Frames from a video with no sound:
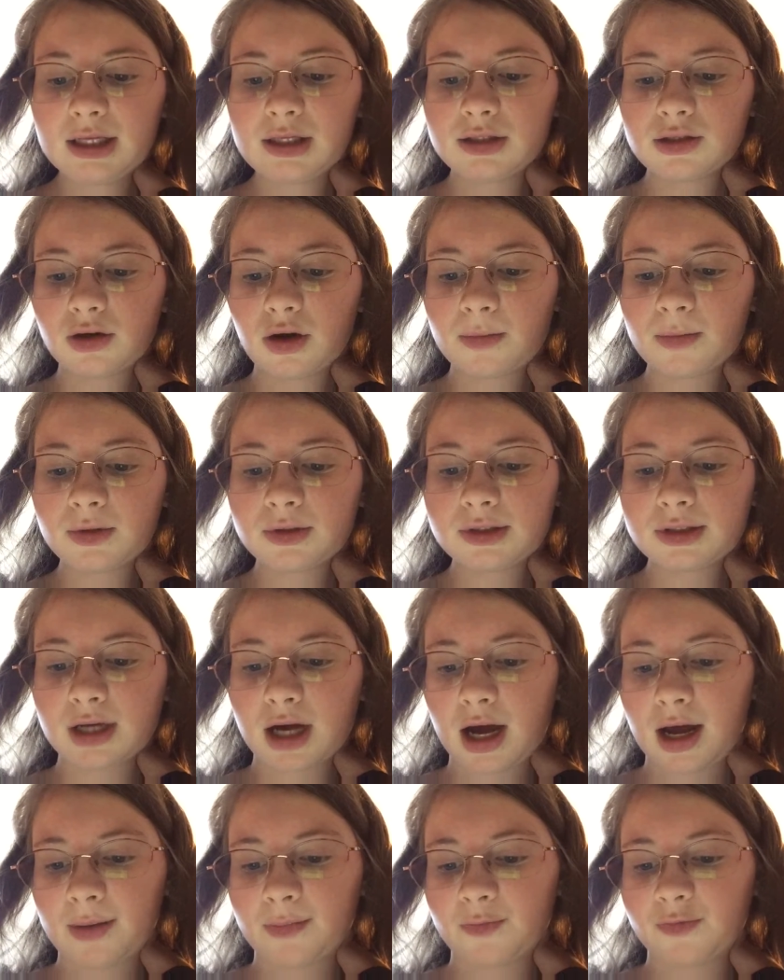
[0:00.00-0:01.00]
It's almost
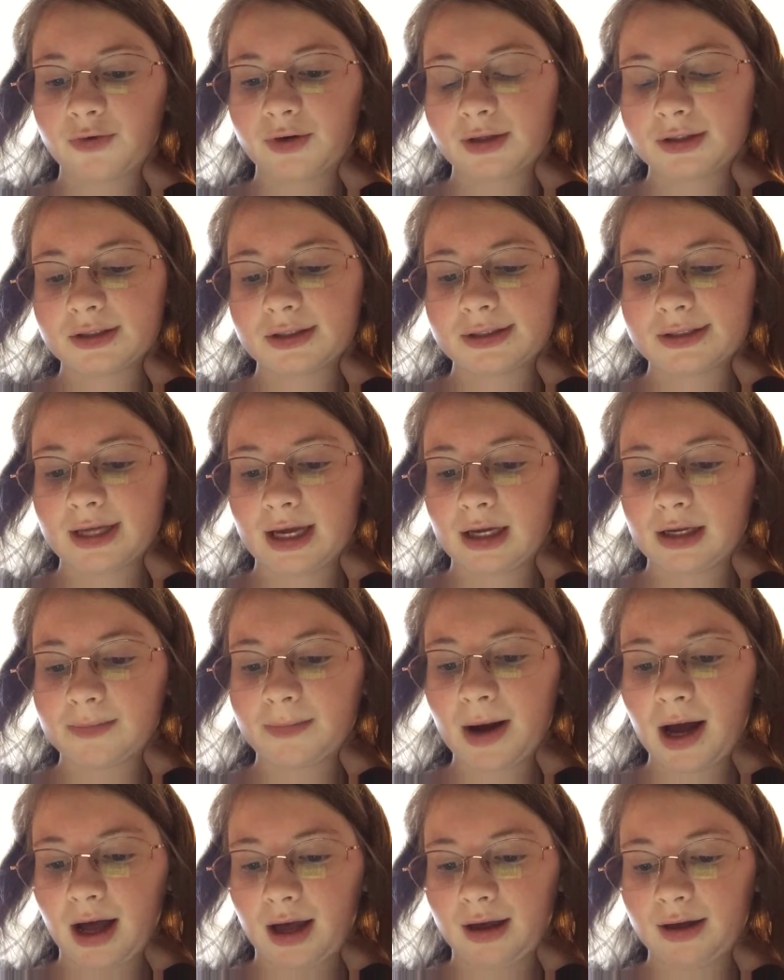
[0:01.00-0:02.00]
time for us to say
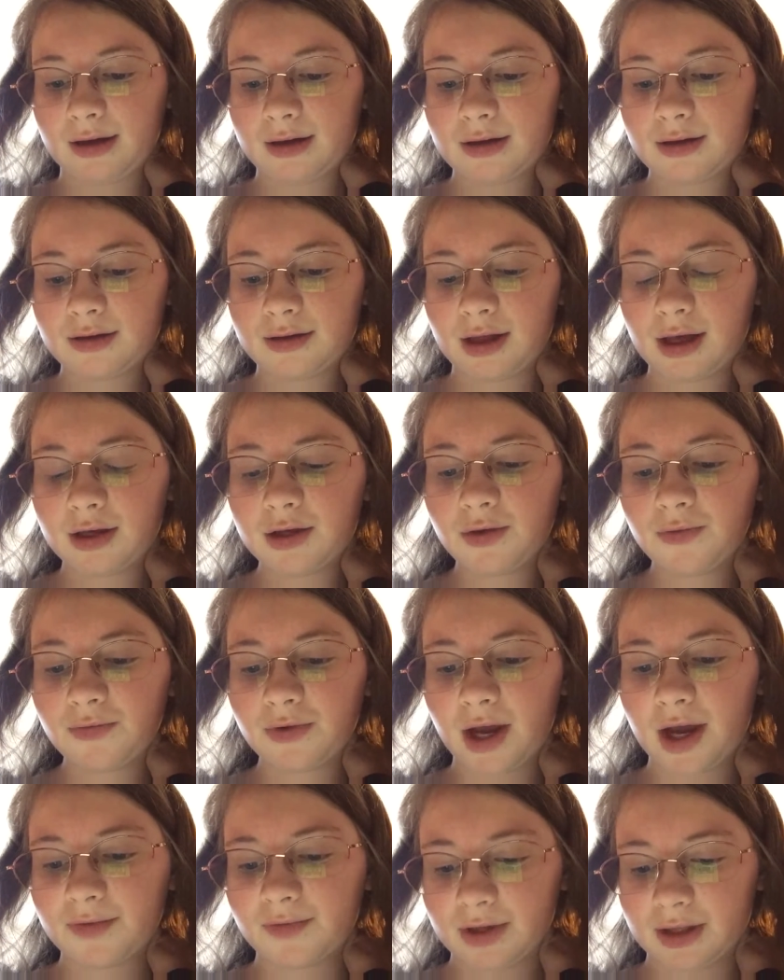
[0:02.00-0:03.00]
goodbye. Thank you
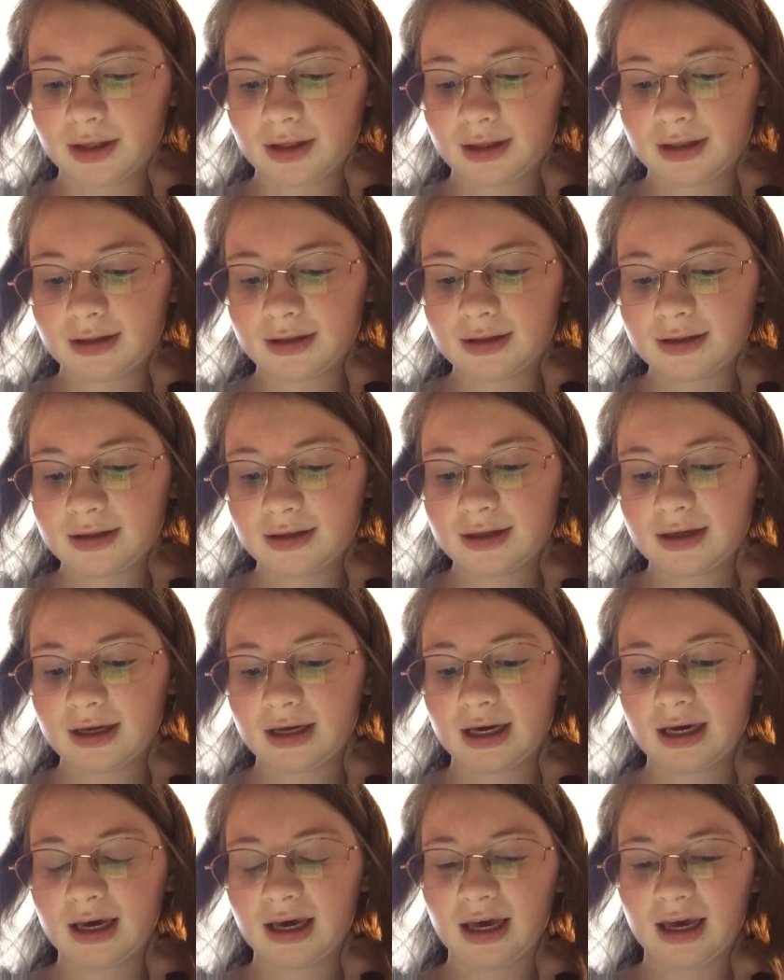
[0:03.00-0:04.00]
for everything.
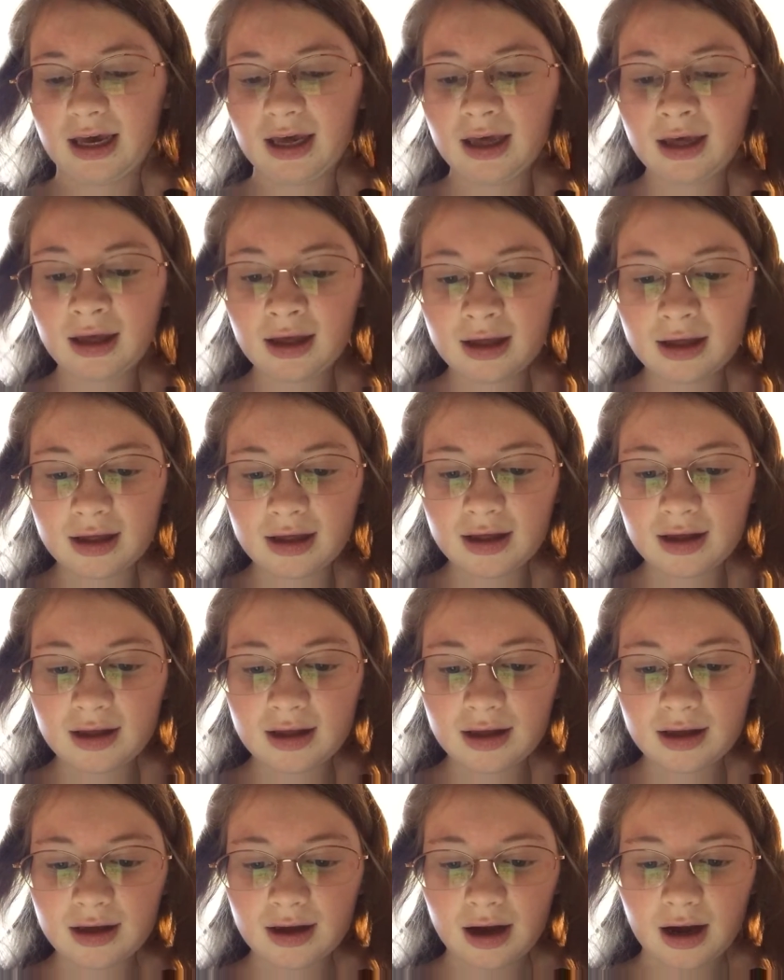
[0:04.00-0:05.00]
Huh?
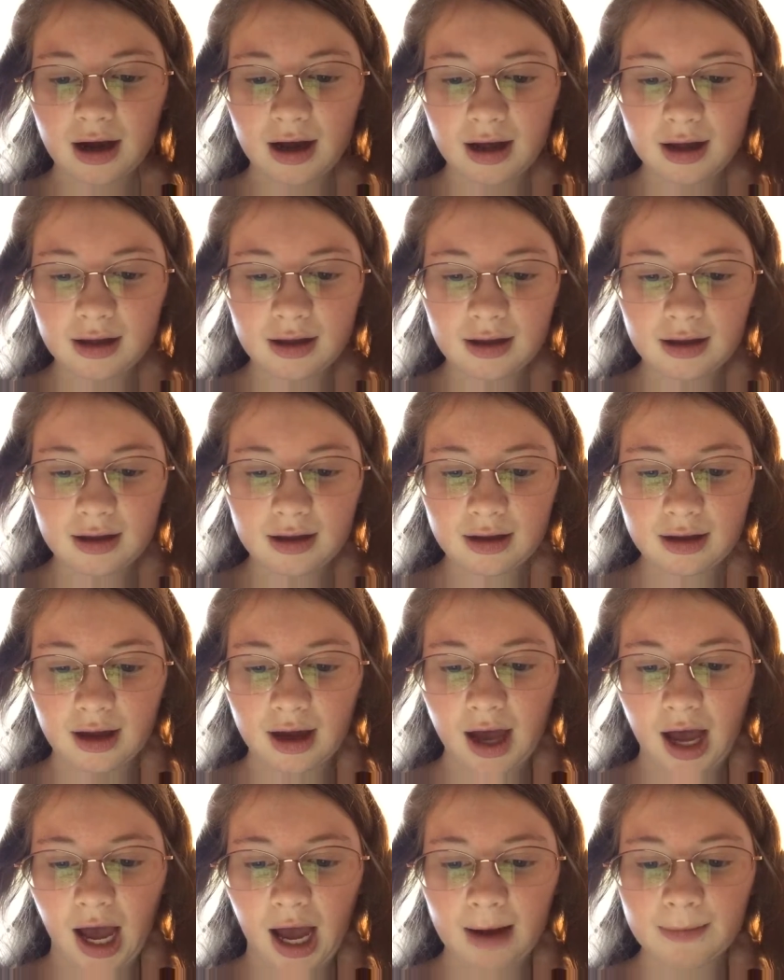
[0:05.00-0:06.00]

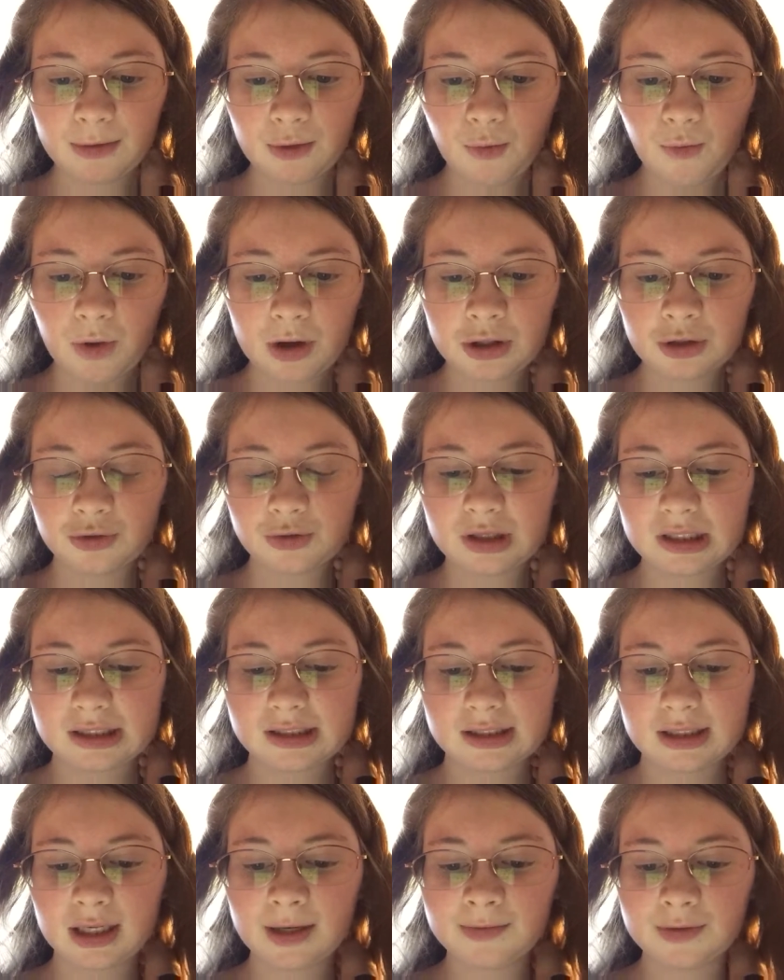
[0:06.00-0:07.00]
I'm the one who
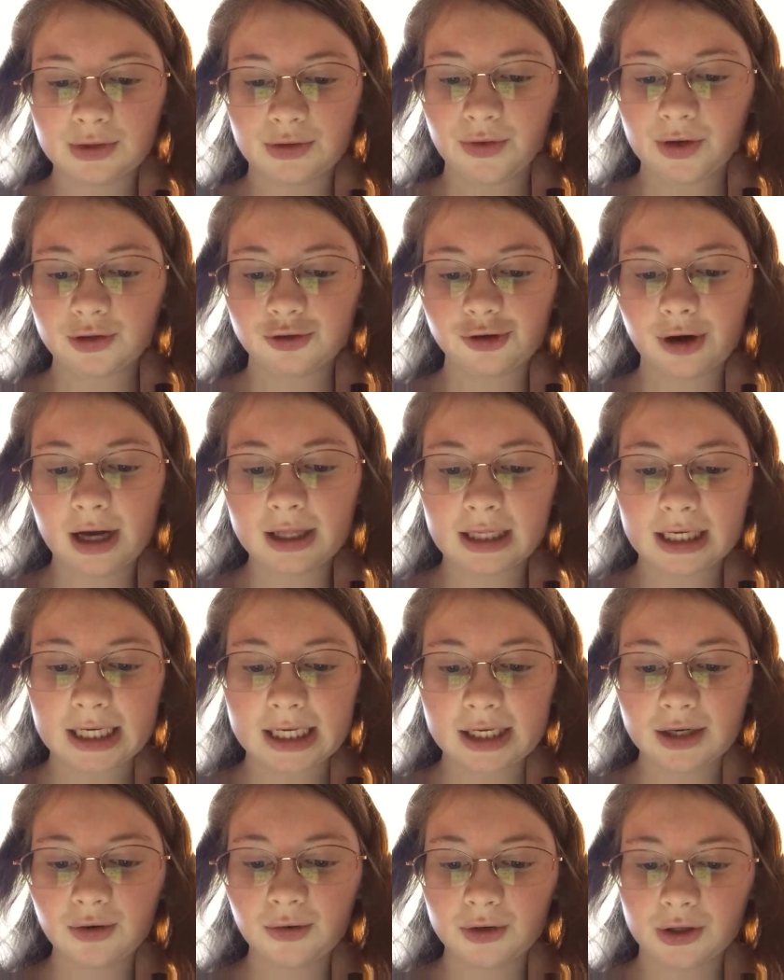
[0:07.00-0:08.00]
deceived you and tried to
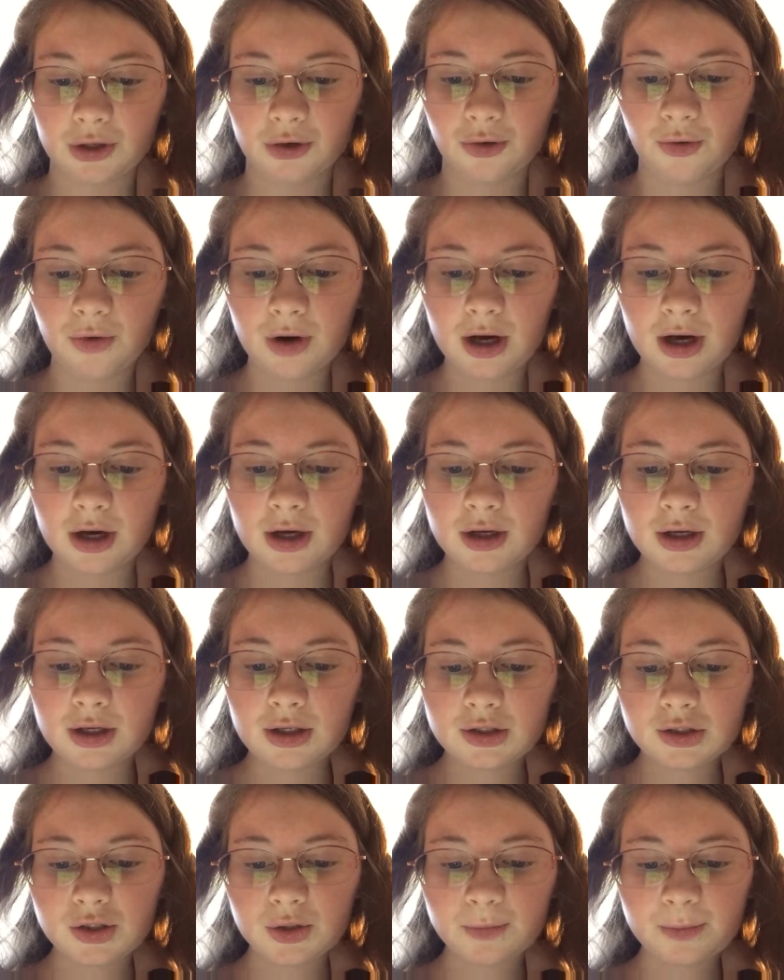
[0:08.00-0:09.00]
kill you.
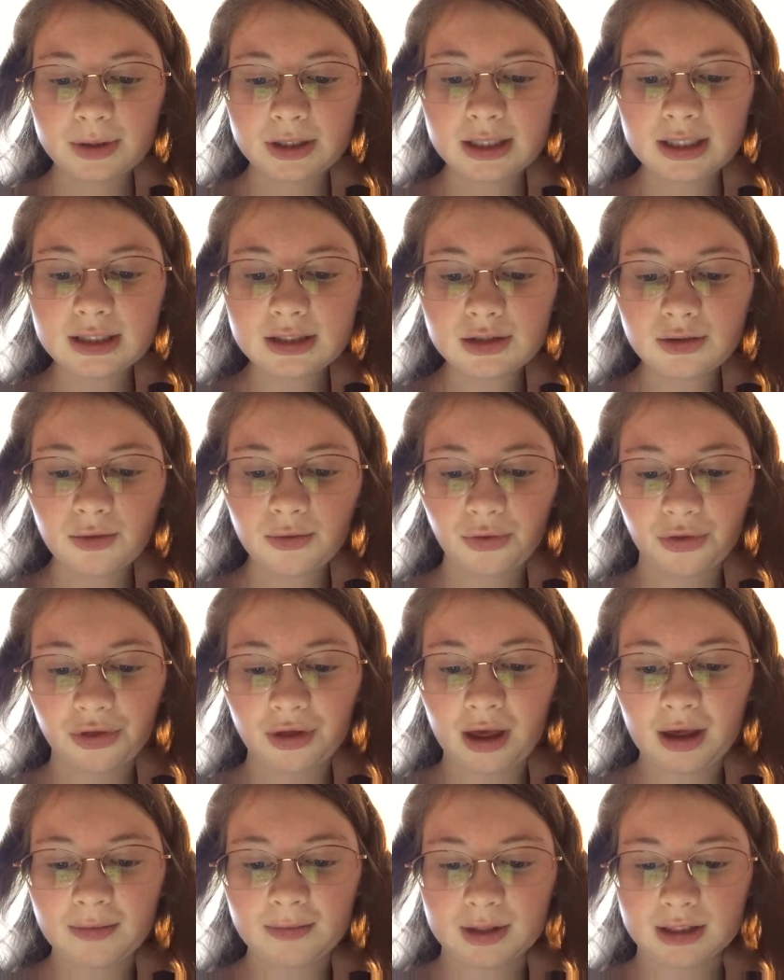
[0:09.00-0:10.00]
So please don't
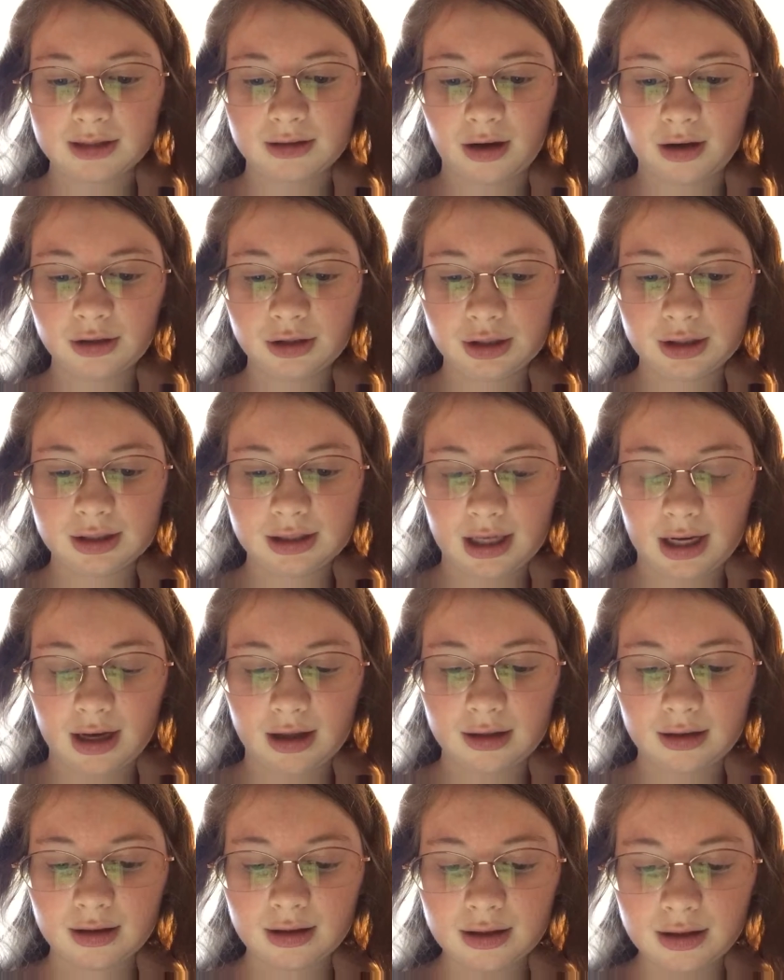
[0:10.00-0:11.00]
thank me,
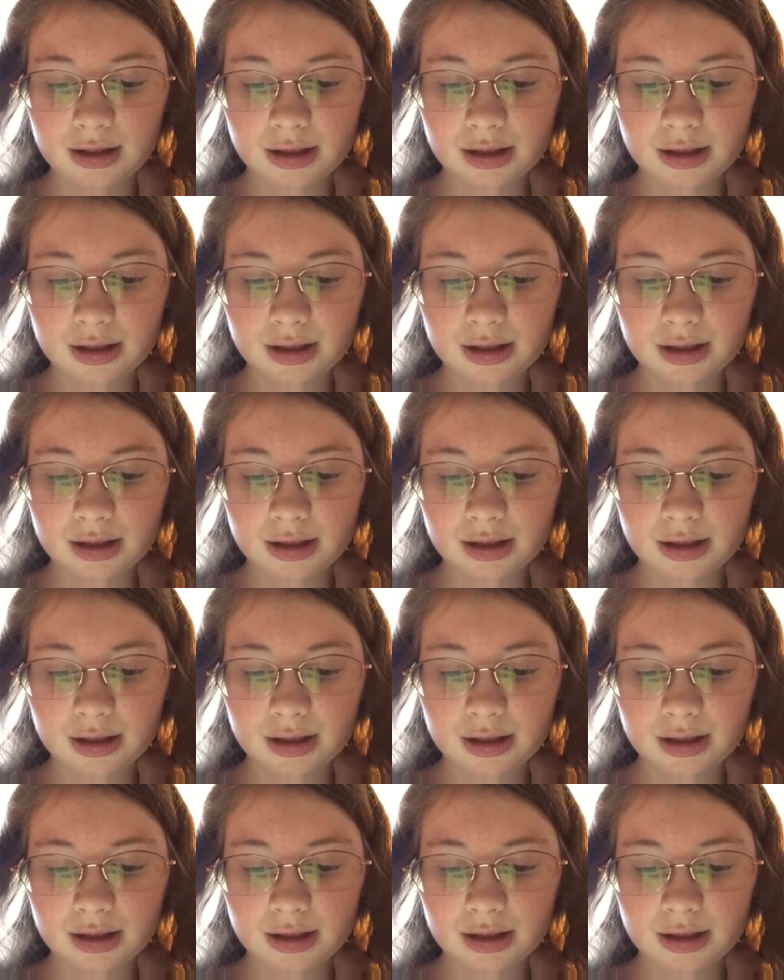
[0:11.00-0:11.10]
Sanji-san.